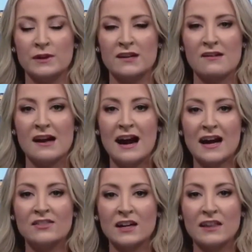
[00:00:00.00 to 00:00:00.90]
because
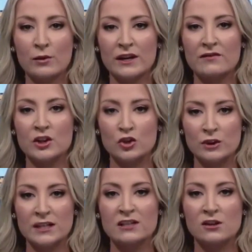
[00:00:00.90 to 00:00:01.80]
I think that we have a
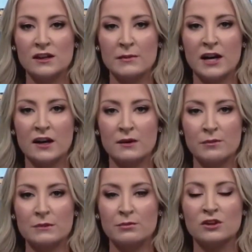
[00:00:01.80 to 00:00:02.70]
duty to the American
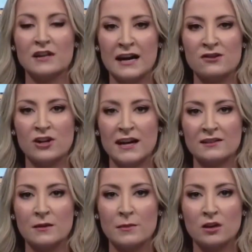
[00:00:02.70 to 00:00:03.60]
people to
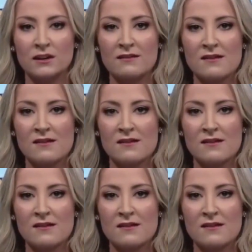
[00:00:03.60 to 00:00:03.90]
educate them on